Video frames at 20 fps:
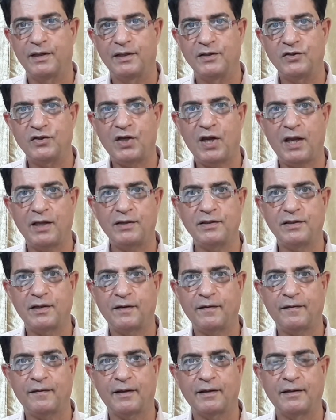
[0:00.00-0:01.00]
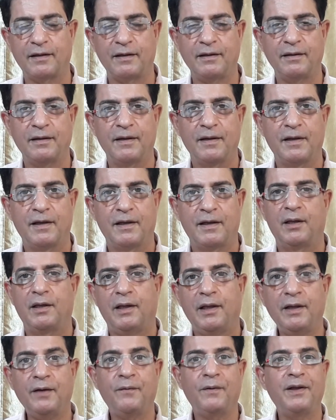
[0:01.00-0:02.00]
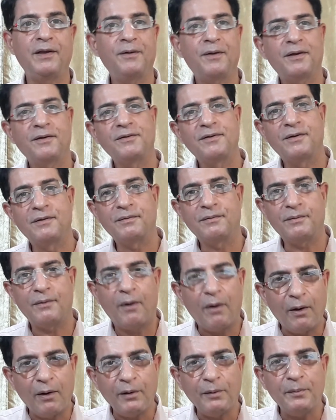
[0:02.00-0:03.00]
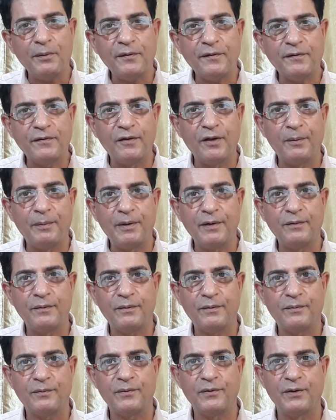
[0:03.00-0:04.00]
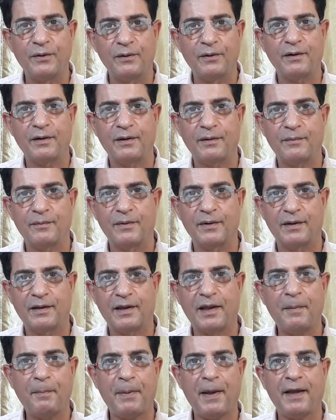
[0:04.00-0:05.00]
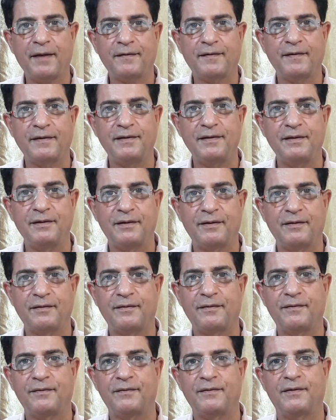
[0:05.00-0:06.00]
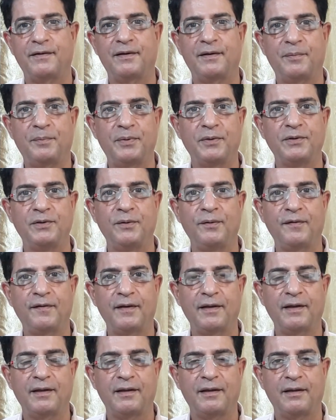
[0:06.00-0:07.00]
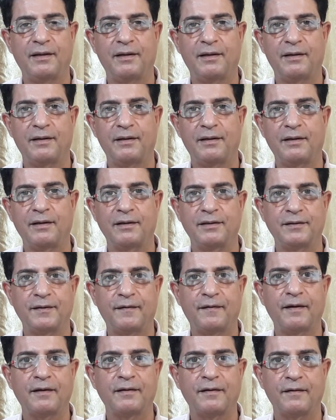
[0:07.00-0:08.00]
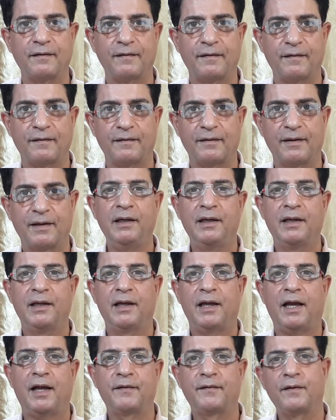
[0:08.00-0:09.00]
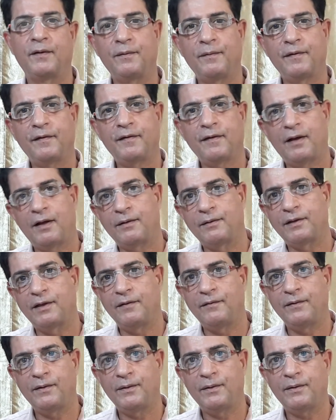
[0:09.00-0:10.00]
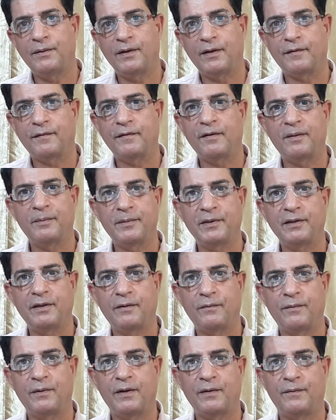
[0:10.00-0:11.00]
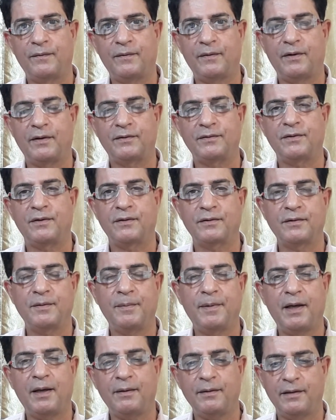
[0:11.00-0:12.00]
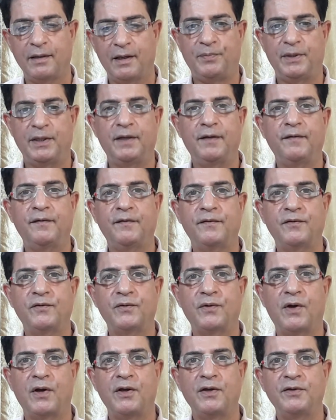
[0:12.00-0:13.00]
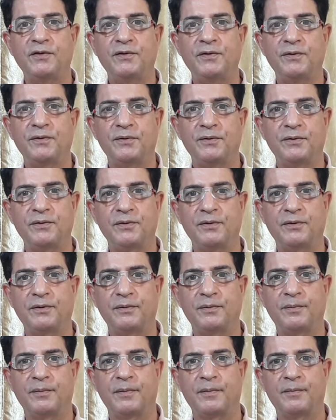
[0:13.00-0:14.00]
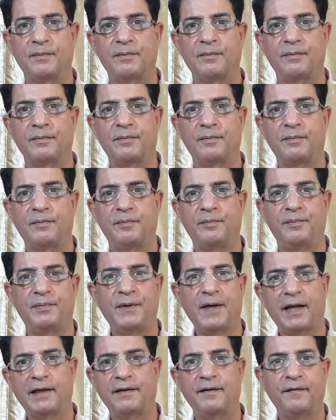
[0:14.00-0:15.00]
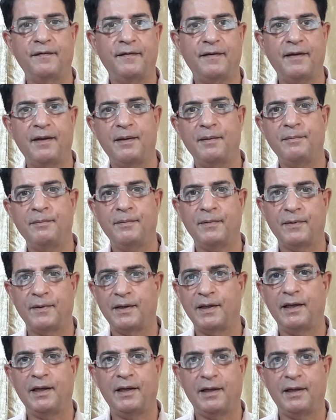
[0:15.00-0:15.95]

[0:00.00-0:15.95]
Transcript: changes, and then in a way you can almost double your capacity of producing English sentences. As always, I'll give you a summary of what I talked about. Please try to practice them, okay,